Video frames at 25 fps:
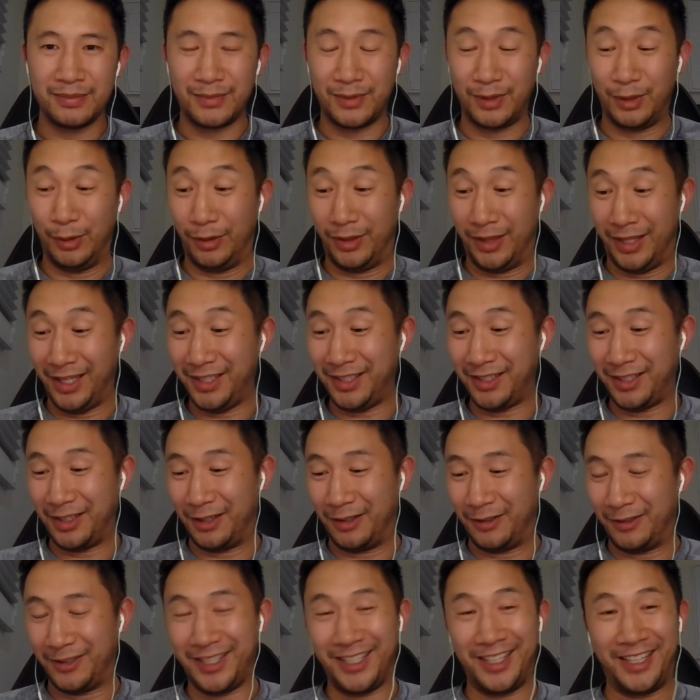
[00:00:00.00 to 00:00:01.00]
You think
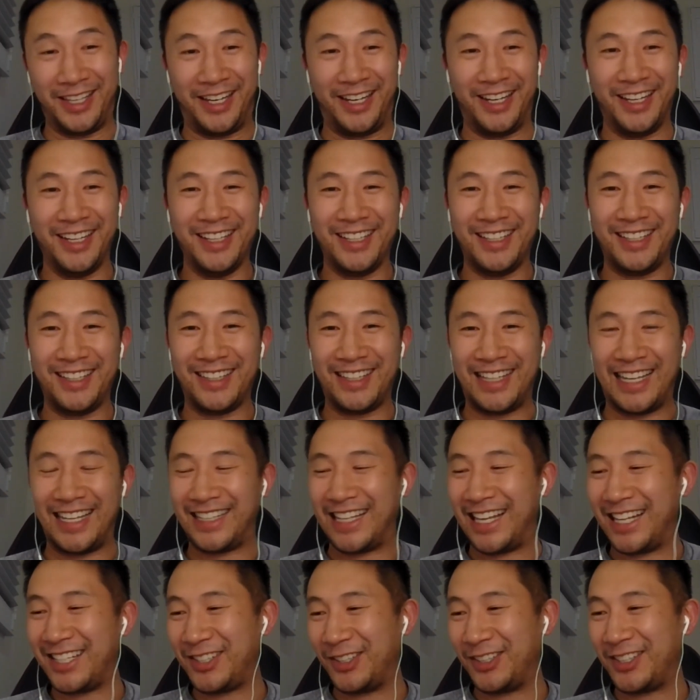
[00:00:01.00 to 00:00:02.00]
so? Really?
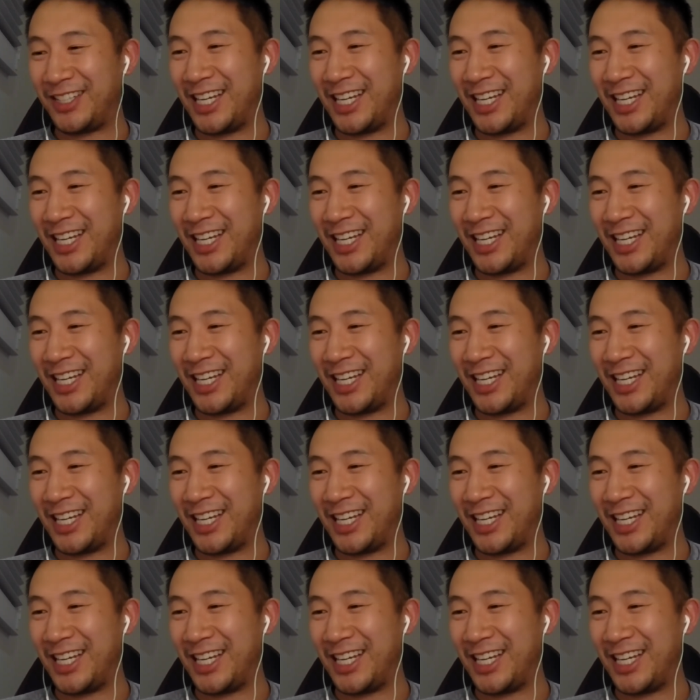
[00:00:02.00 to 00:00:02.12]
That's your